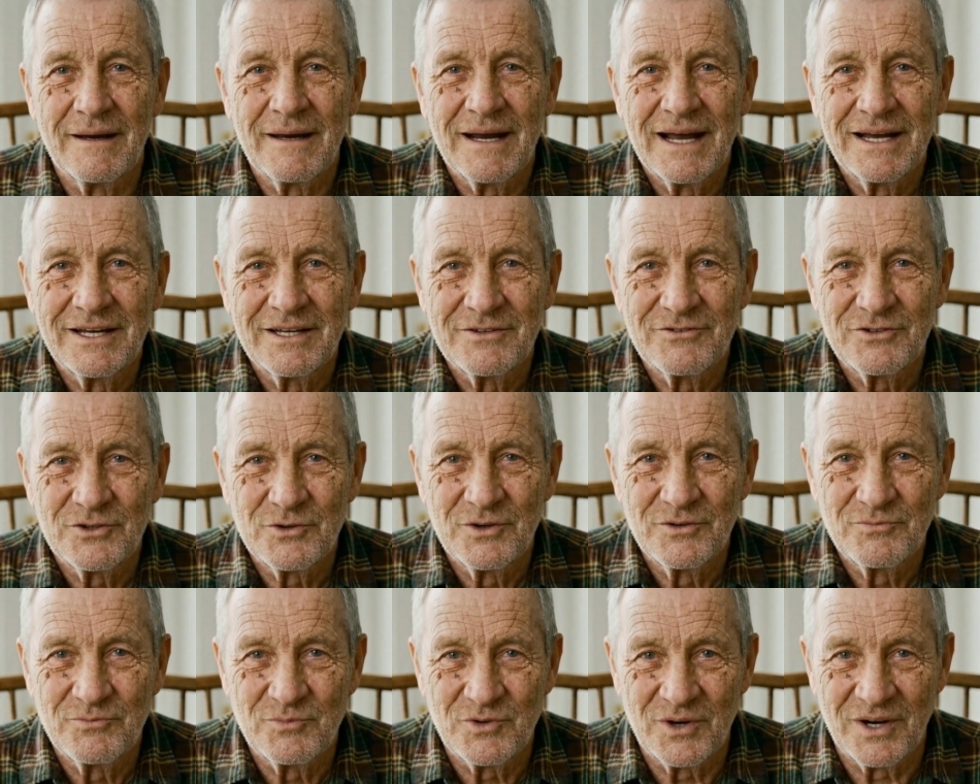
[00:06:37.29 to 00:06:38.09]
And if you
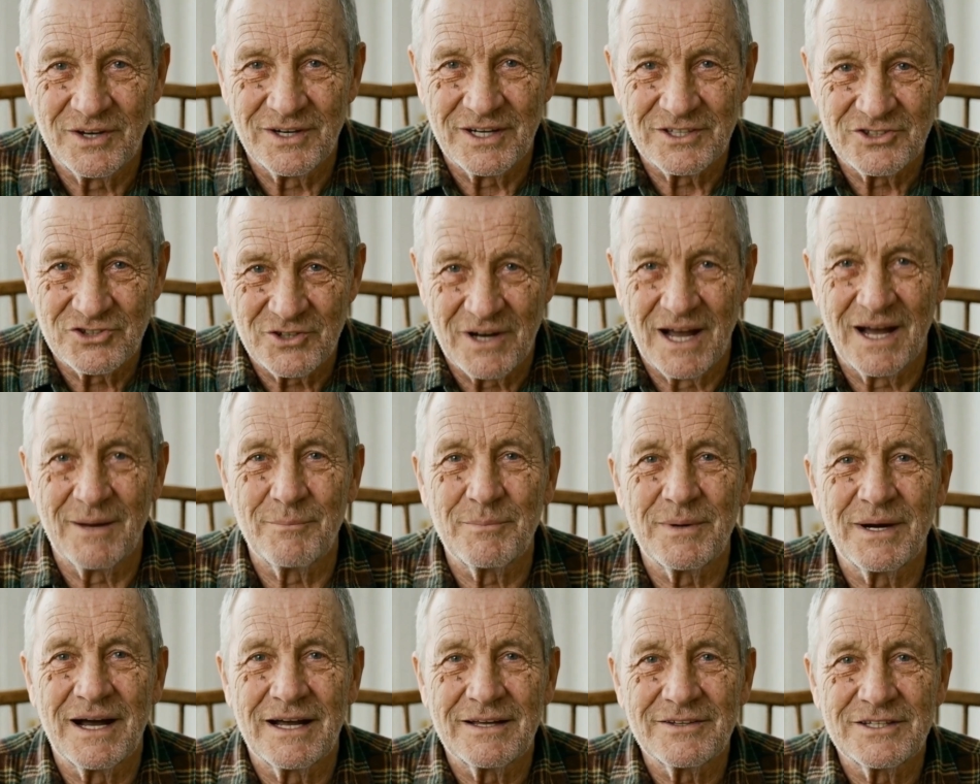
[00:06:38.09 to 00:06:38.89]
have run a
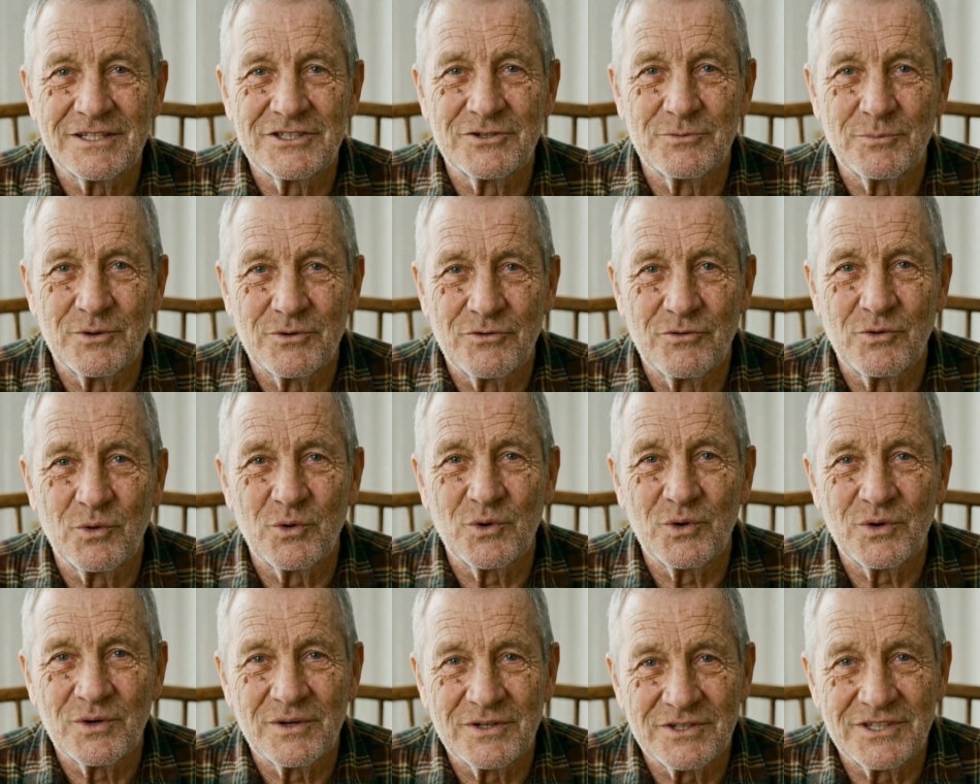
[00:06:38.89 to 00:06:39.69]
trap like this
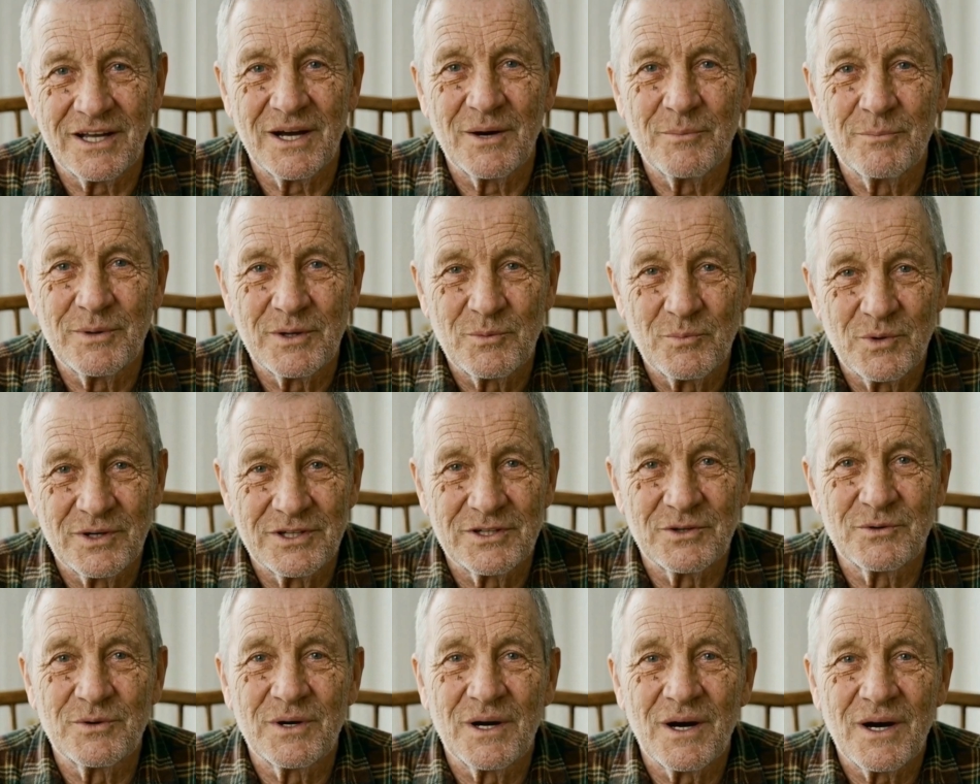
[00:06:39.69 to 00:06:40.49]
before, tell me what
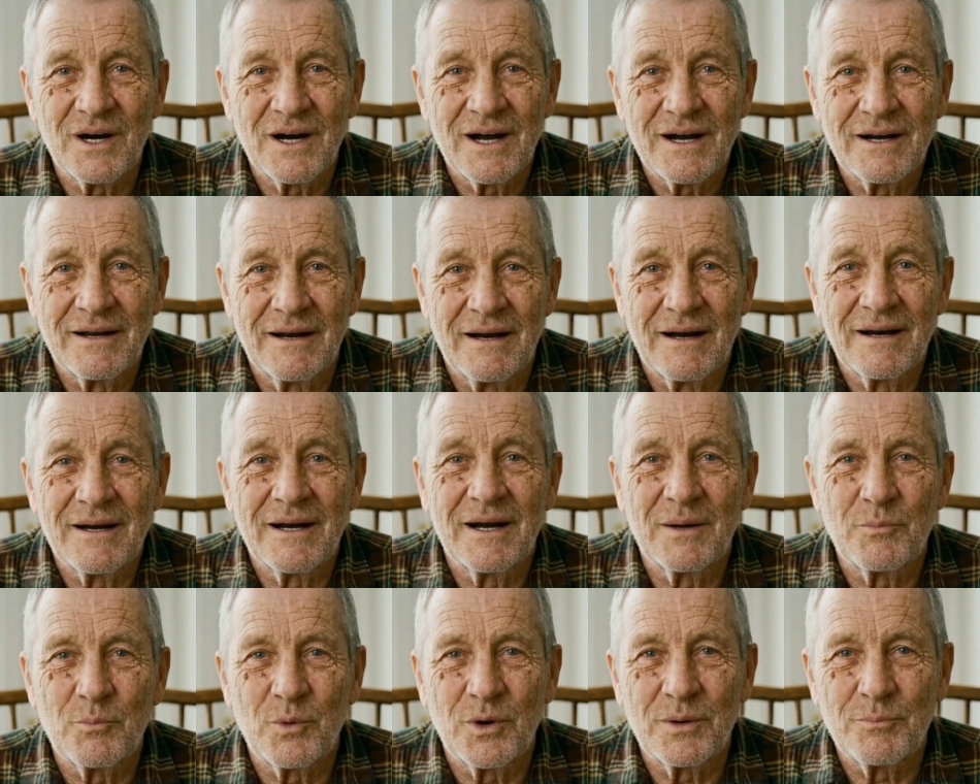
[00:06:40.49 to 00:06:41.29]
you caught
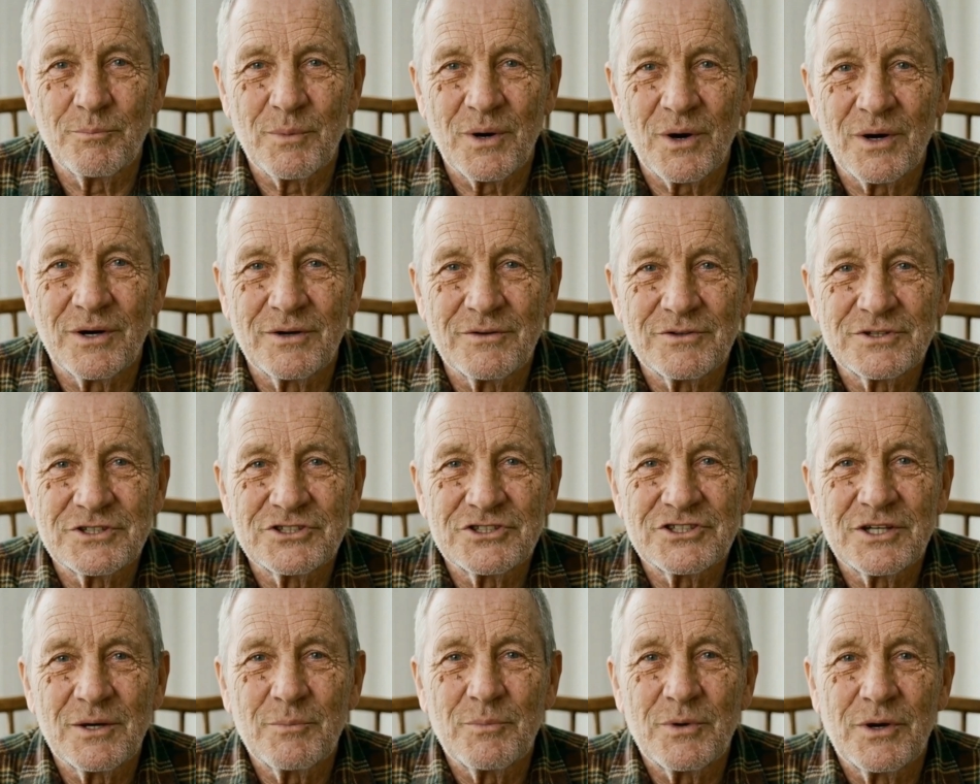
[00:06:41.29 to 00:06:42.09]
and what part of the
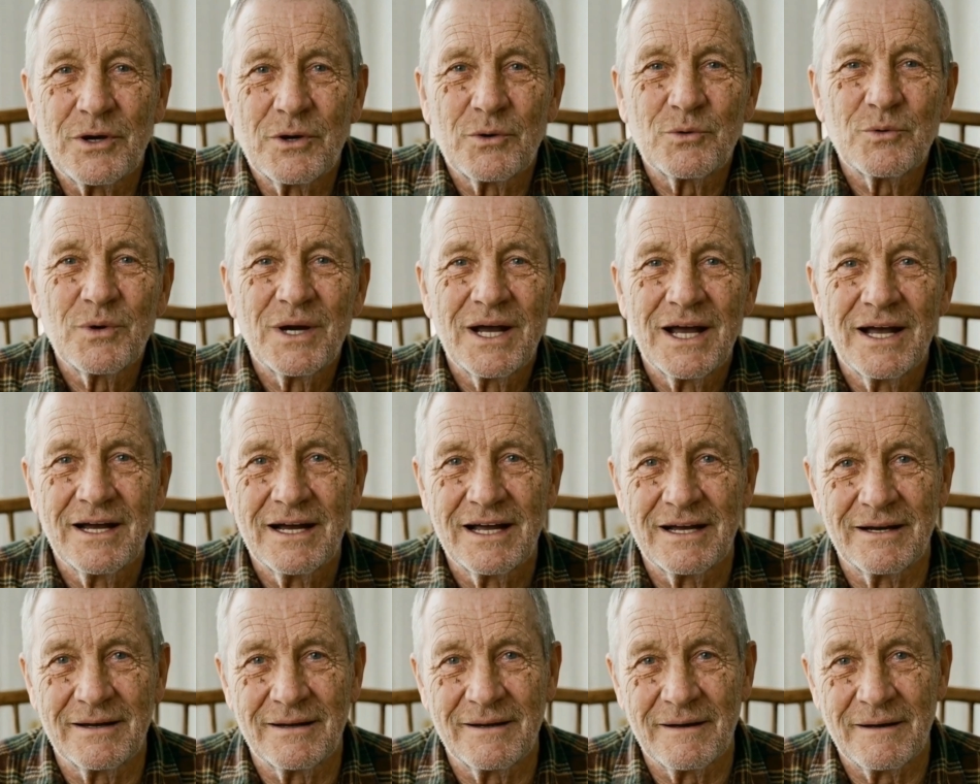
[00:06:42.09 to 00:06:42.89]
summer you ran
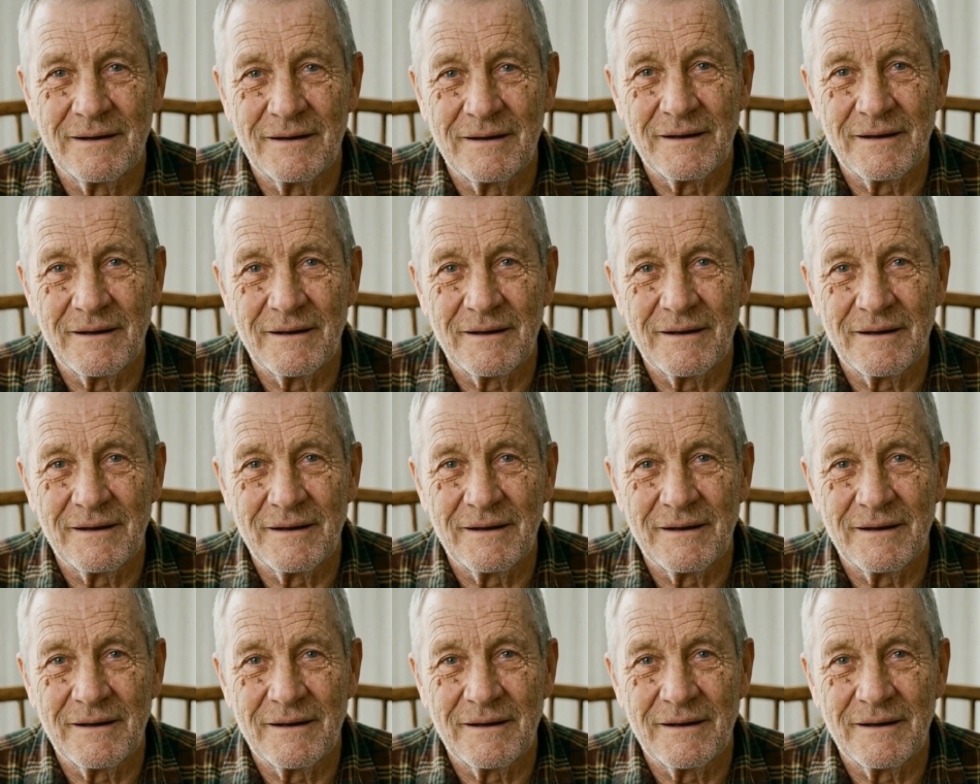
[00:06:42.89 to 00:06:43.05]
it.